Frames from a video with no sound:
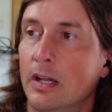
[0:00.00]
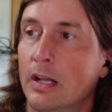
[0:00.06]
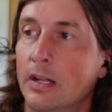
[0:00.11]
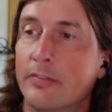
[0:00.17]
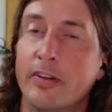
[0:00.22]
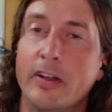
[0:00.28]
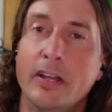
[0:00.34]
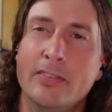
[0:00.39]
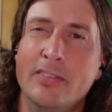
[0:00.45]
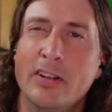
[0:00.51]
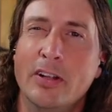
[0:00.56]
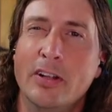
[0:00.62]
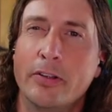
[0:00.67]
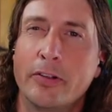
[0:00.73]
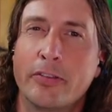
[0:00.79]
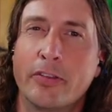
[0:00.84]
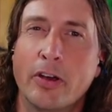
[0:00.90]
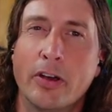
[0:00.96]
And if I have
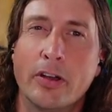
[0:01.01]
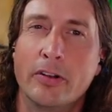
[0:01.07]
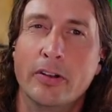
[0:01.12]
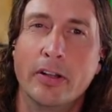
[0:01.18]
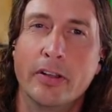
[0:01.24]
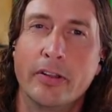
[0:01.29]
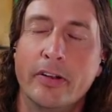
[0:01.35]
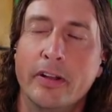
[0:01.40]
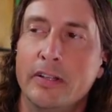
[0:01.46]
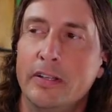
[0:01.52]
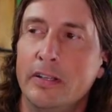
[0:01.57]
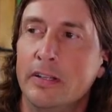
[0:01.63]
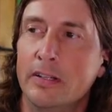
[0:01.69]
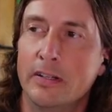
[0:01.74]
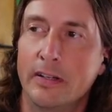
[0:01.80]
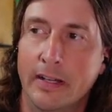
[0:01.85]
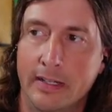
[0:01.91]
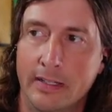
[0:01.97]
another thought or another
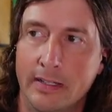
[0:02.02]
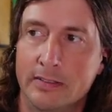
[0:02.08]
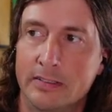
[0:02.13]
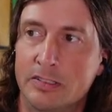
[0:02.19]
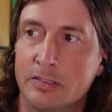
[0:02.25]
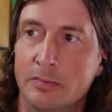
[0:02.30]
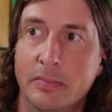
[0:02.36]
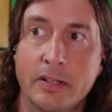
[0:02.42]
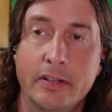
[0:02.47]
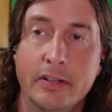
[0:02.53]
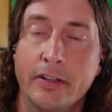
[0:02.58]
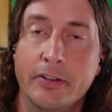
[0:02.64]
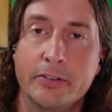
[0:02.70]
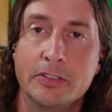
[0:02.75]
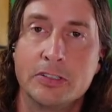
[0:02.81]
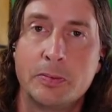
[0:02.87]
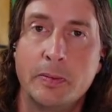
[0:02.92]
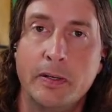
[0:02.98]
idea, I can submit
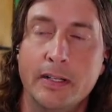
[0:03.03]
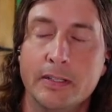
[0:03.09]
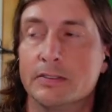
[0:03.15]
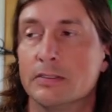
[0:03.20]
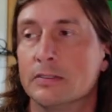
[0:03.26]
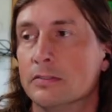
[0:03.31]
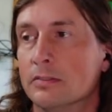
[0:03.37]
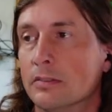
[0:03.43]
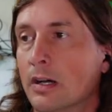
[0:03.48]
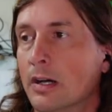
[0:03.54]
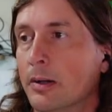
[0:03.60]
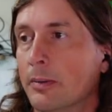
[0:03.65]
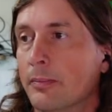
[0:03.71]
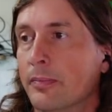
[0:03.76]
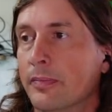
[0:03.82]
another response.